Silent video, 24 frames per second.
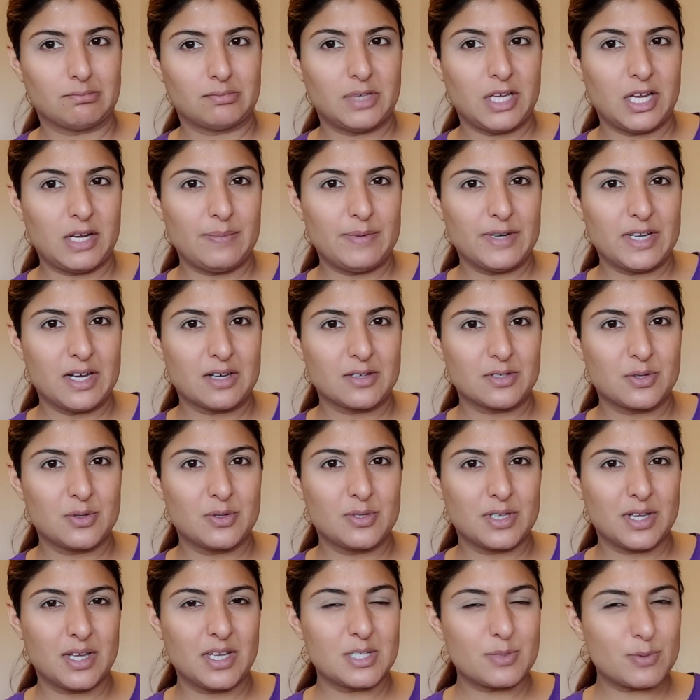anybody else
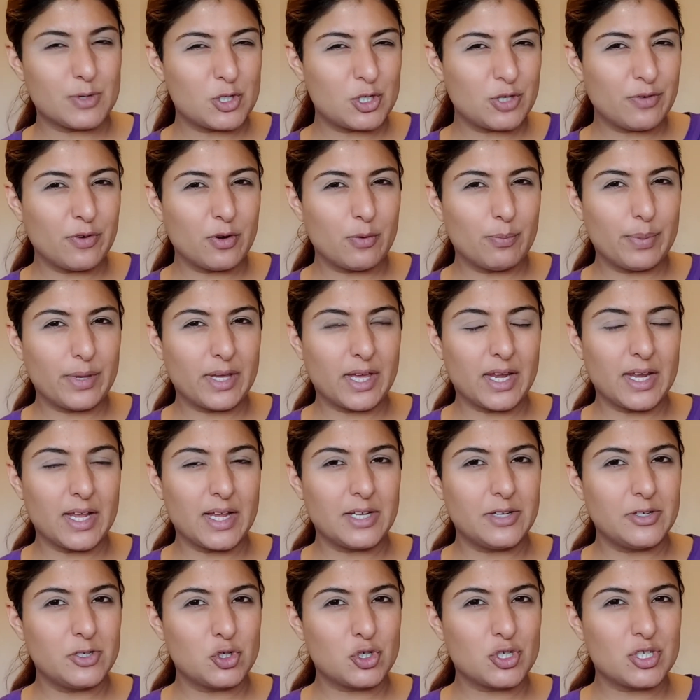using it, especially if you're a beginner
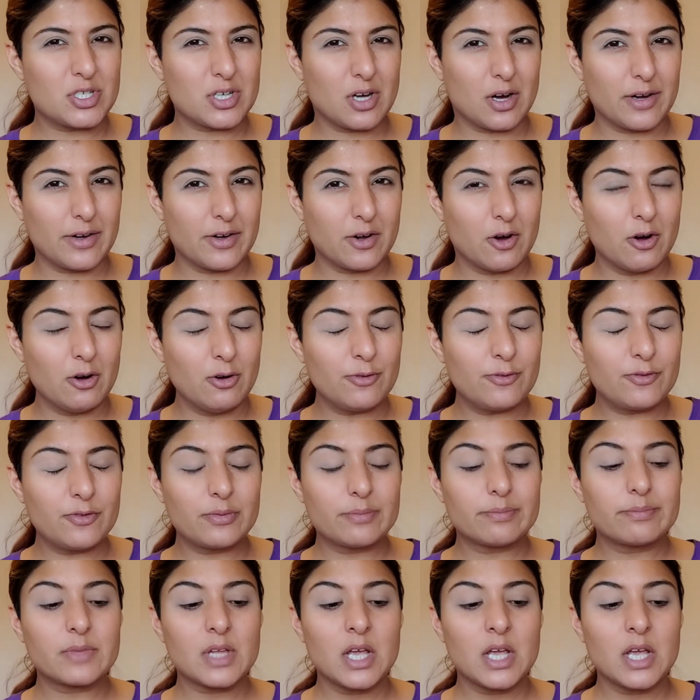and you're just starting off.